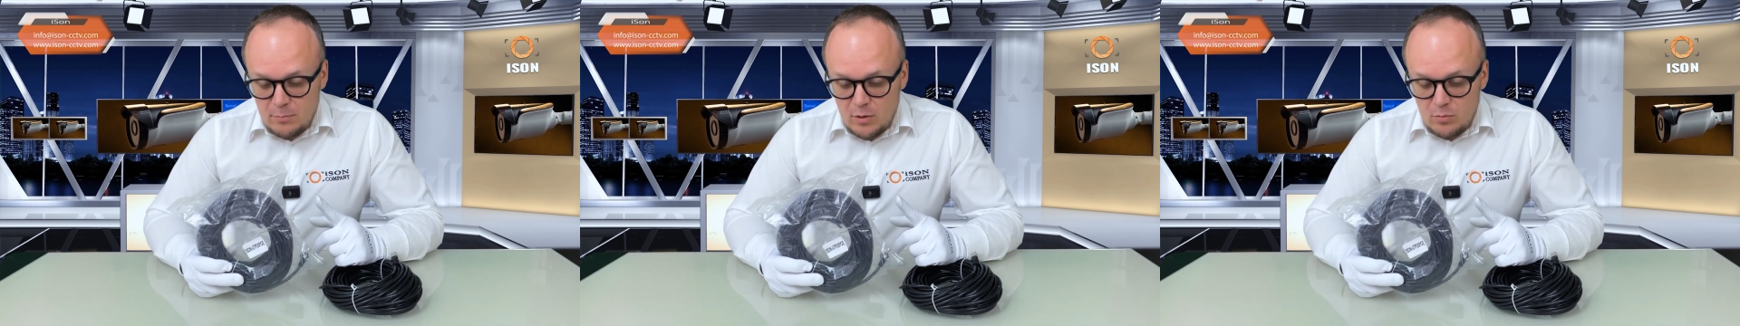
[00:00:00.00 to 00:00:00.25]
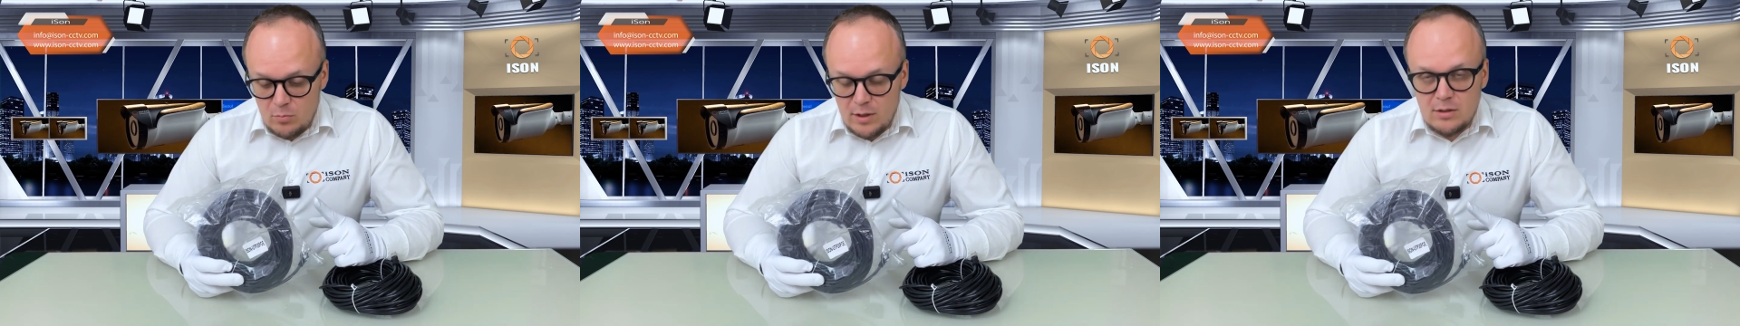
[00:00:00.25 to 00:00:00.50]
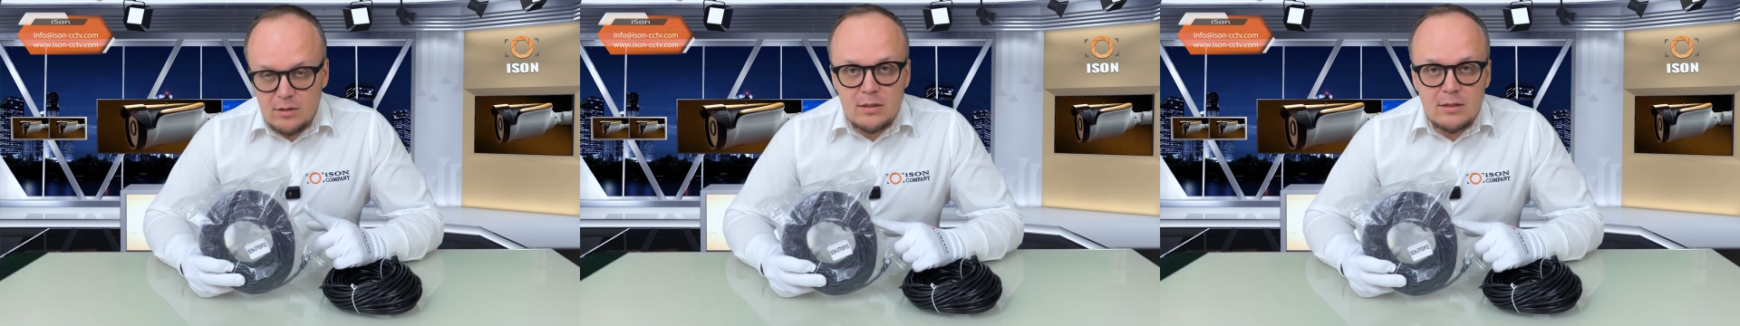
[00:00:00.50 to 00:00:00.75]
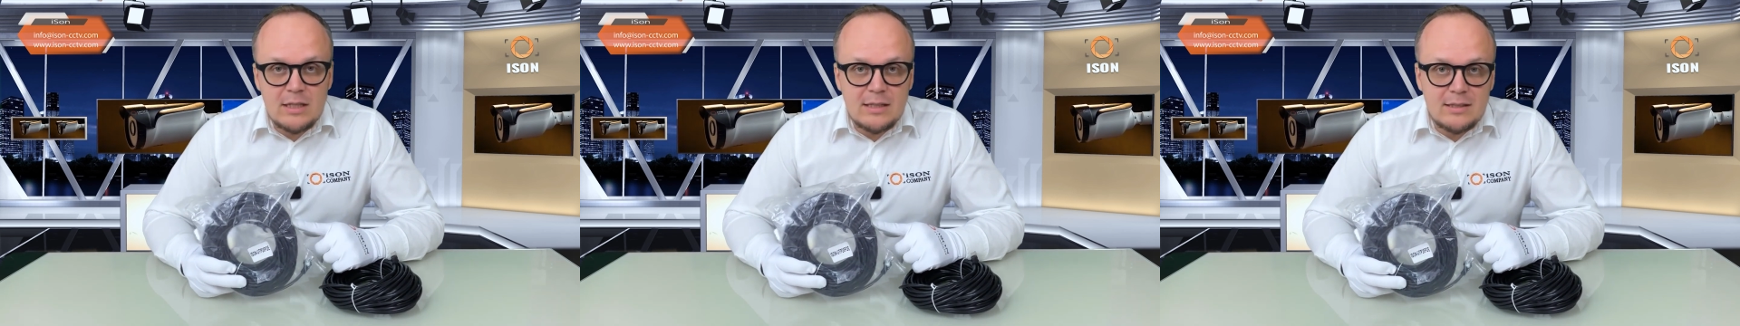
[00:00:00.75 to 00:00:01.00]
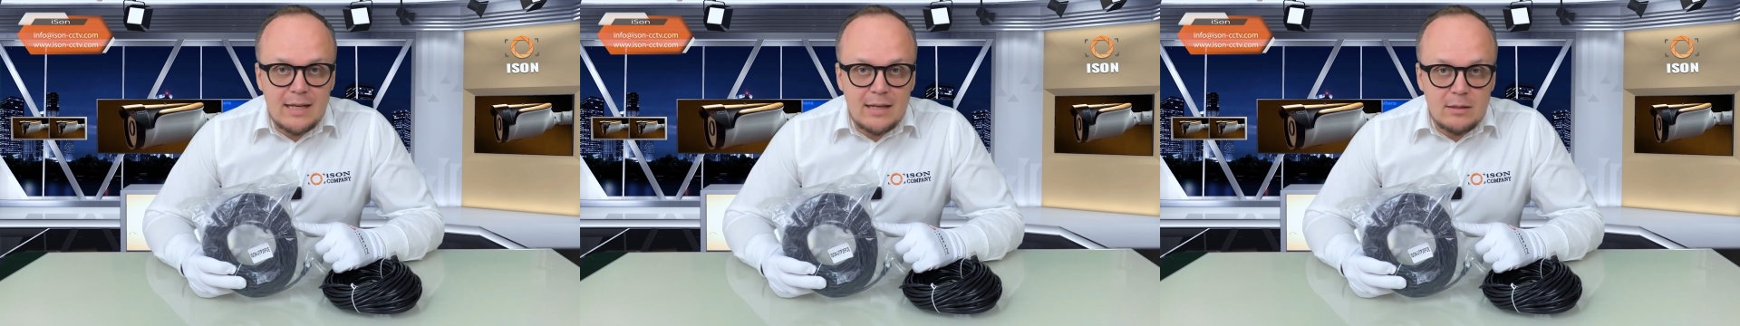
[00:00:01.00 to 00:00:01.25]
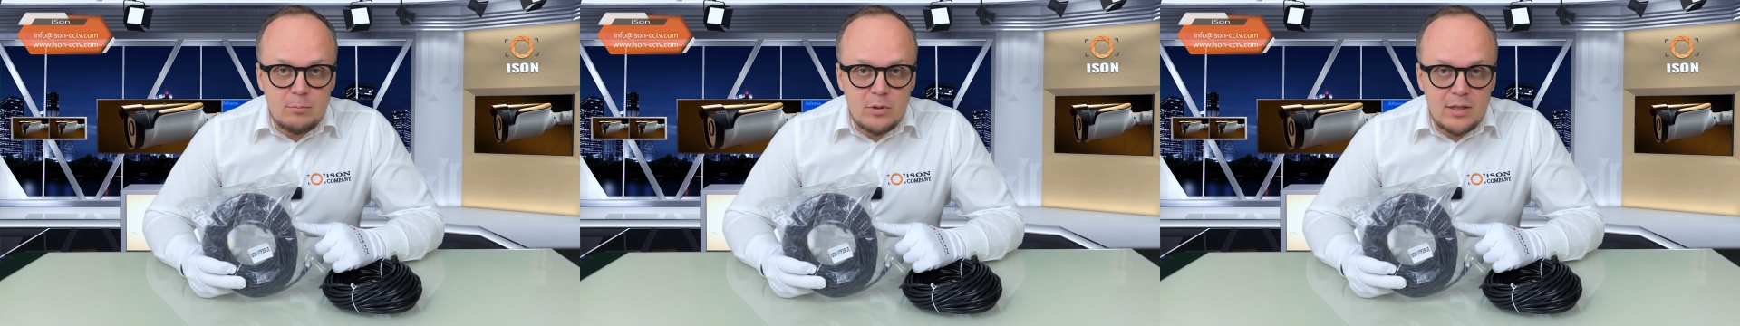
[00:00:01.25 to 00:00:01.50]
about whether it needs
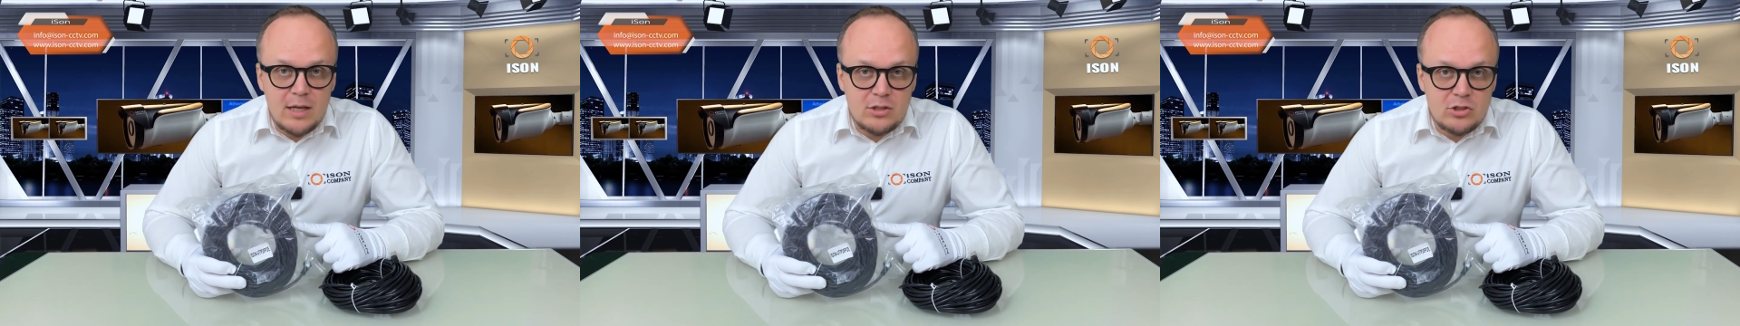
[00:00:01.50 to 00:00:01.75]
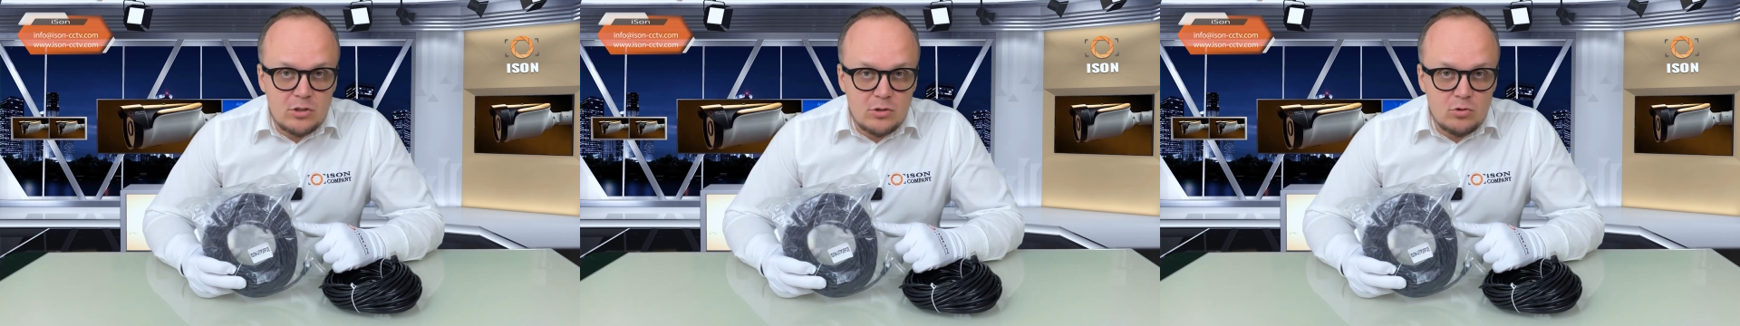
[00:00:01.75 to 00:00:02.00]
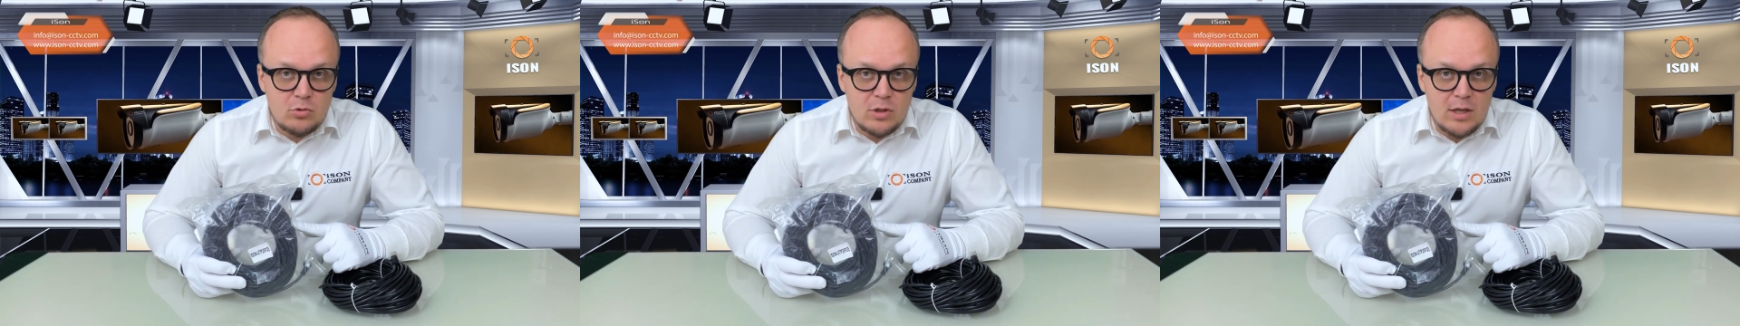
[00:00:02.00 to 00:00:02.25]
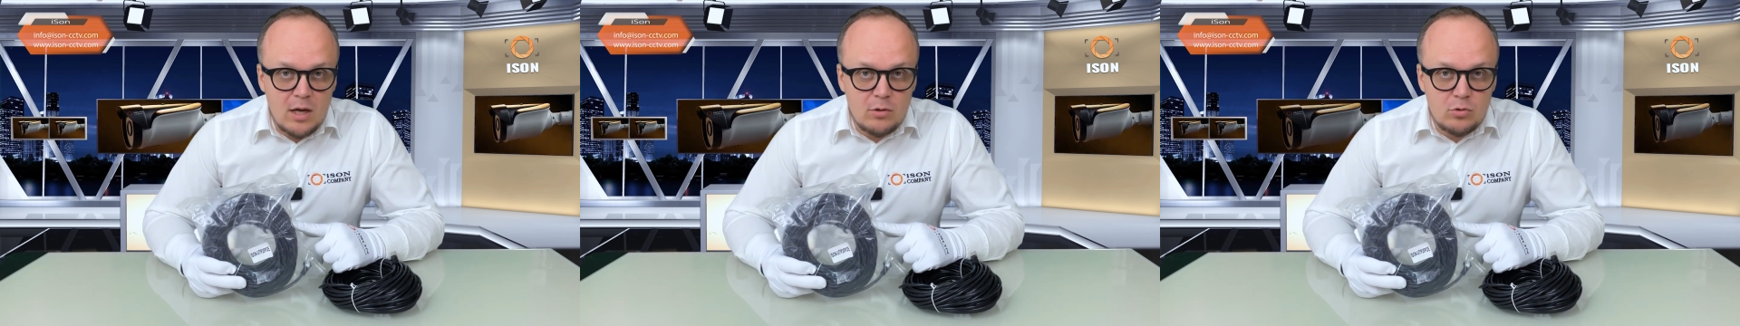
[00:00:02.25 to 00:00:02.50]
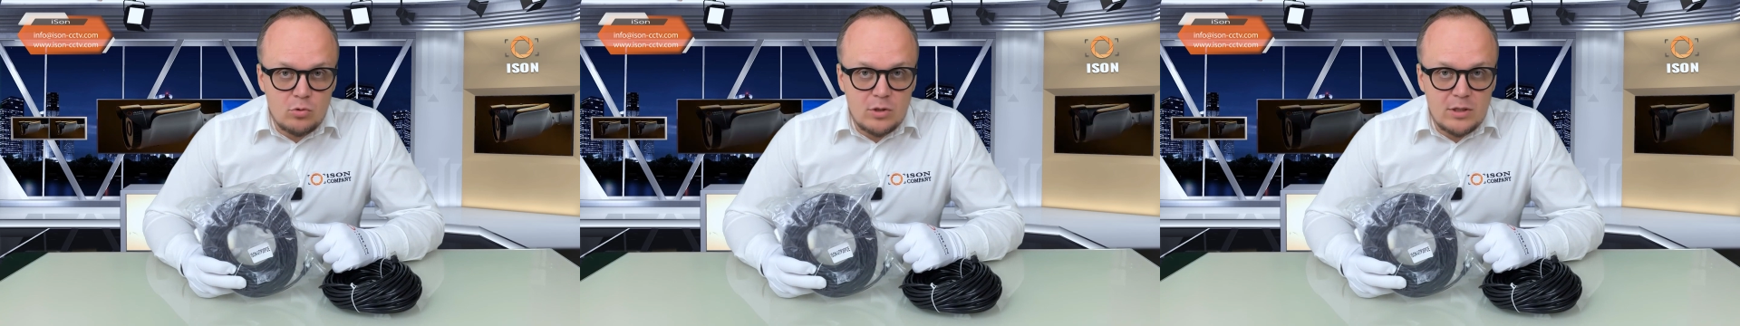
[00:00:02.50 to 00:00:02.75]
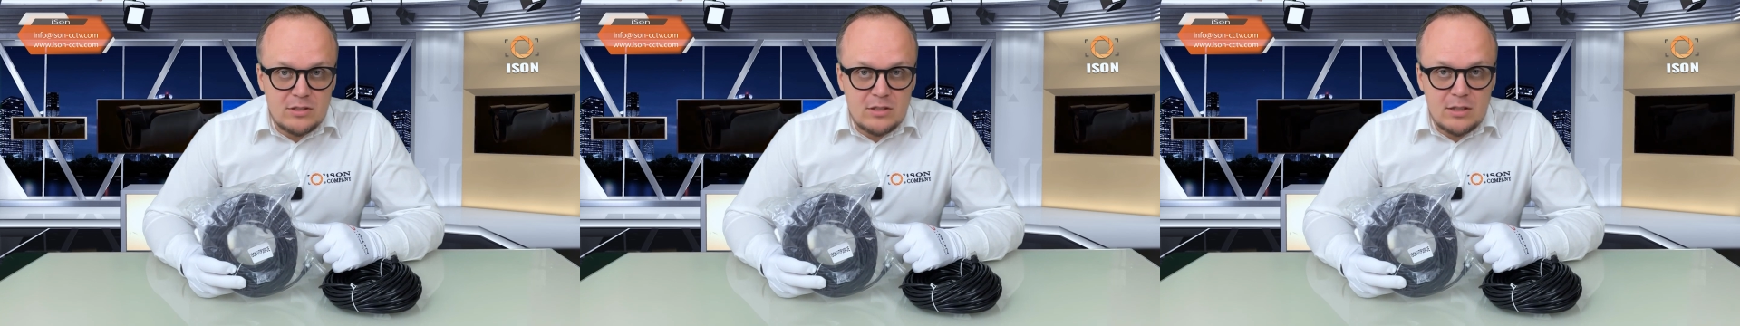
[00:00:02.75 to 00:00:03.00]
any protection during
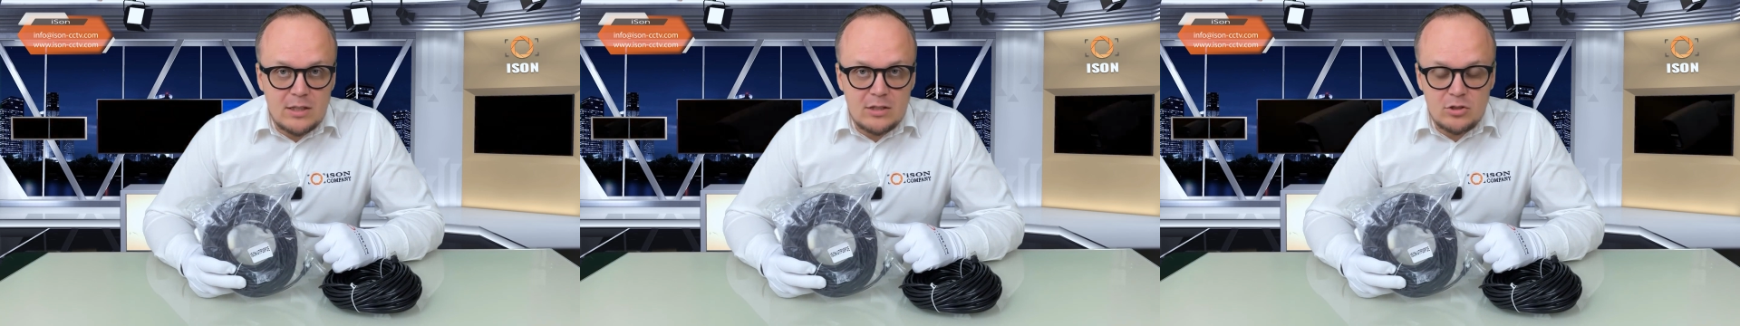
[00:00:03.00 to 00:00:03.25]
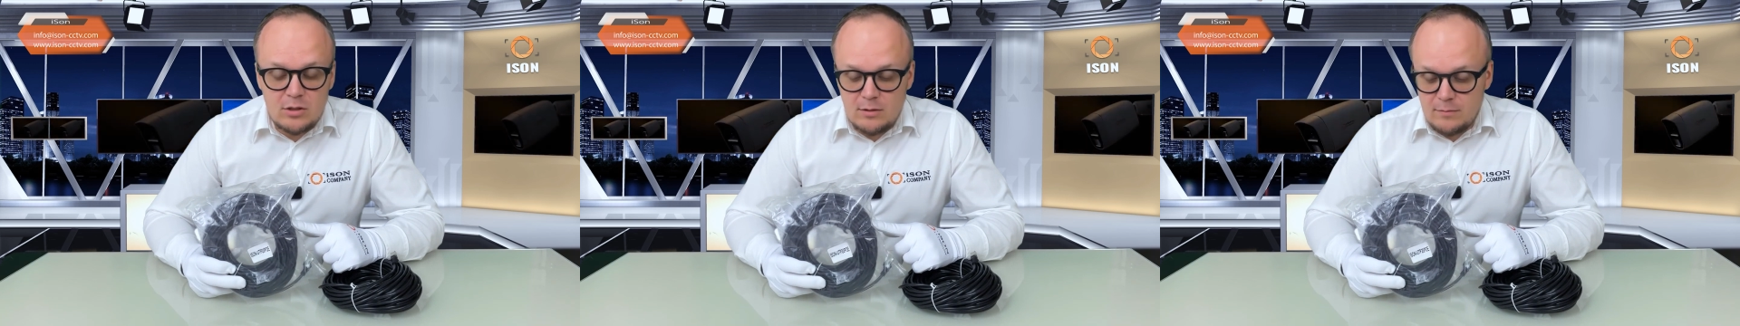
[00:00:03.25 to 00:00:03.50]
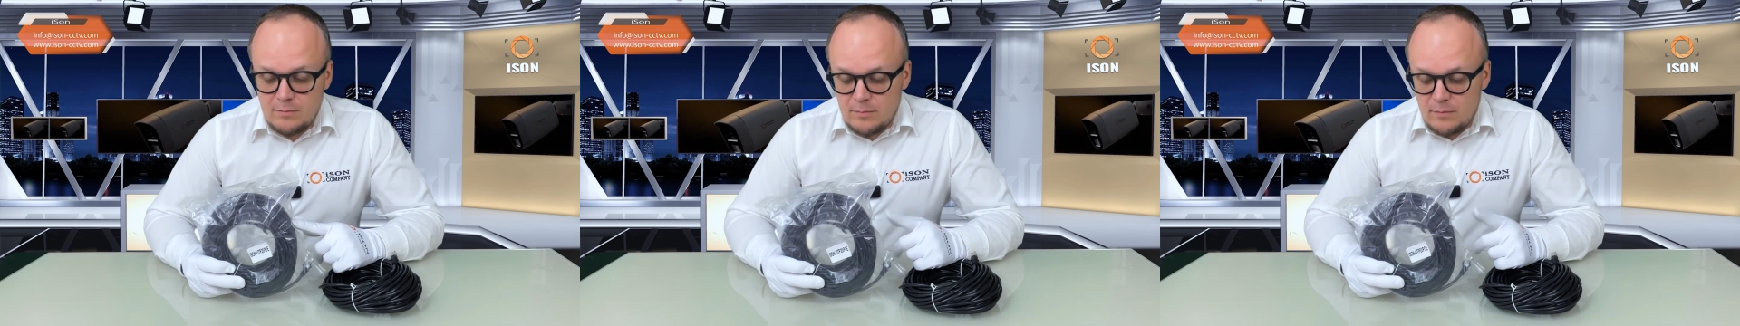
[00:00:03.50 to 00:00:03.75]
outdoor installation.